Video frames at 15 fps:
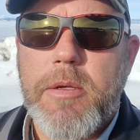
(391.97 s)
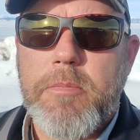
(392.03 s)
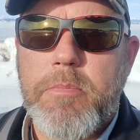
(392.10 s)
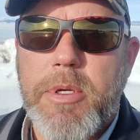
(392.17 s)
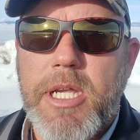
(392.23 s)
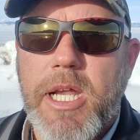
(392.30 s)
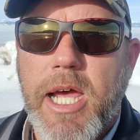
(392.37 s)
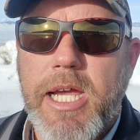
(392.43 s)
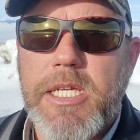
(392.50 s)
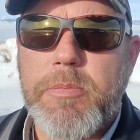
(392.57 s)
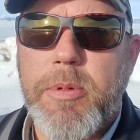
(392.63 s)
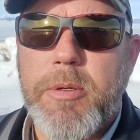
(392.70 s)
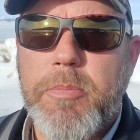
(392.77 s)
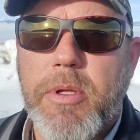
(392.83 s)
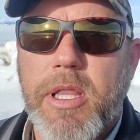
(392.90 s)
Be nice,
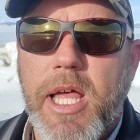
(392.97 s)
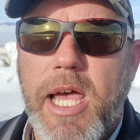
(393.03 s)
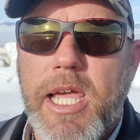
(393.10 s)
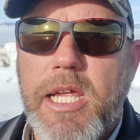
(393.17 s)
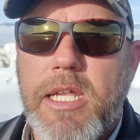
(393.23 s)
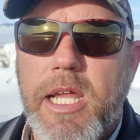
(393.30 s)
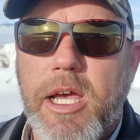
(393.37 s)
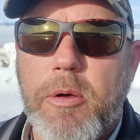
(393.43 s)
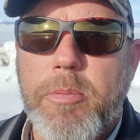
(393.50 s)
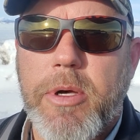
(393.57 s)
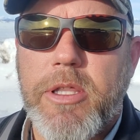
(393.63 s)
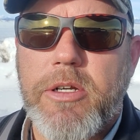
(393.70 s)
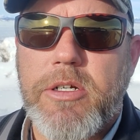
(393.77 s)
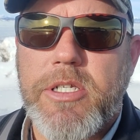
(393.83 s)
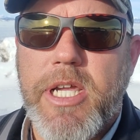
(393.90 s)
be polite, help
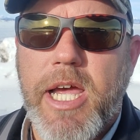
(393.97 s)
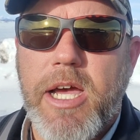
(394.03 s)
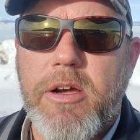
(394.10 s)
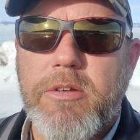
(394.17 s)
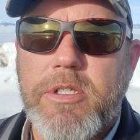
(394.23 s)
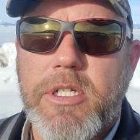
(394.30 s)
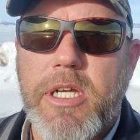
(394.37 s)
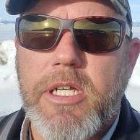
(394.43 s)
others out.